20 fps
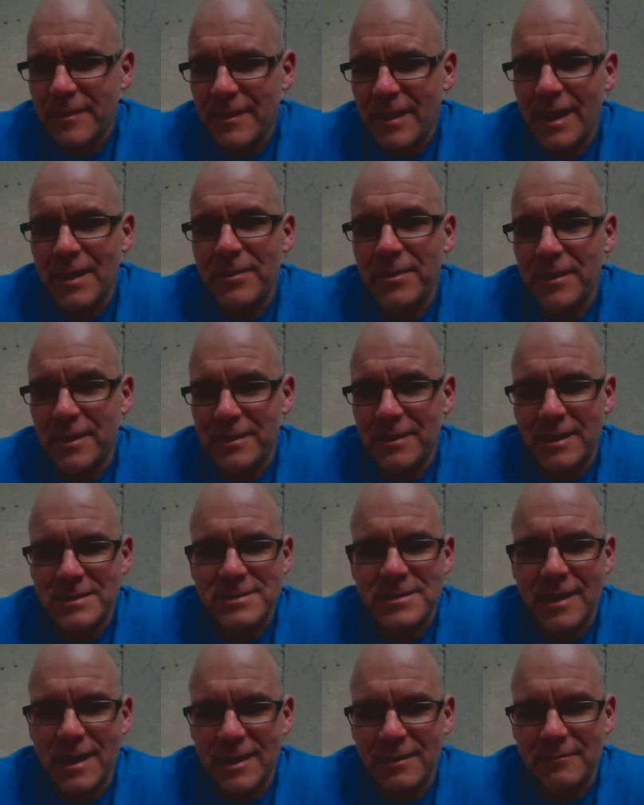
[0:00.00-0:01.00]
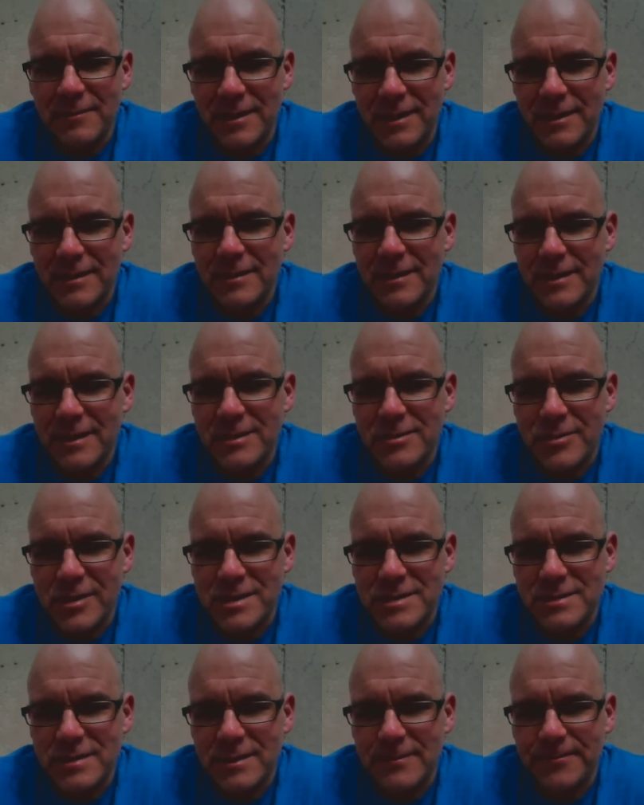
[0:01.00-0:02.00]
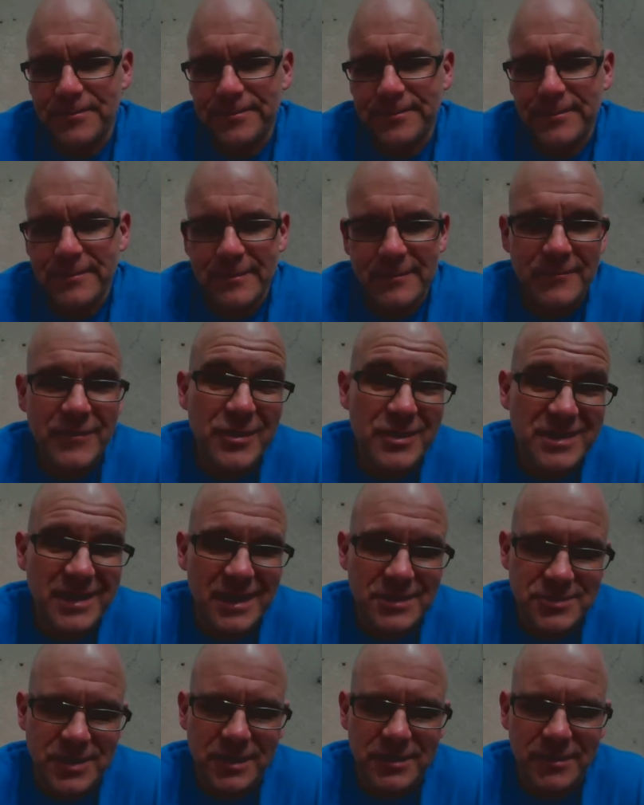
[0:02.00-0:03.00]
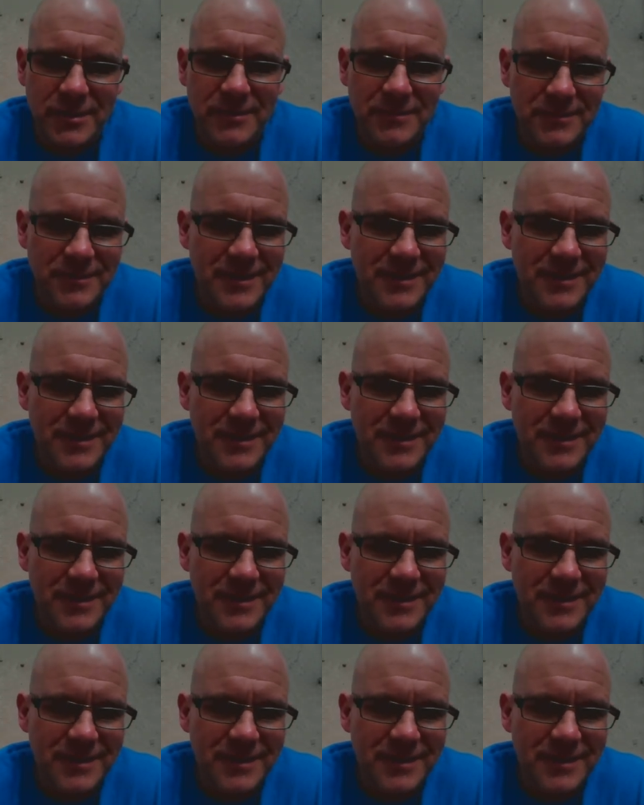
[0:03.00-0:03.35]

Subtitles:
I think that's kind of neat and interesting. Very tangential.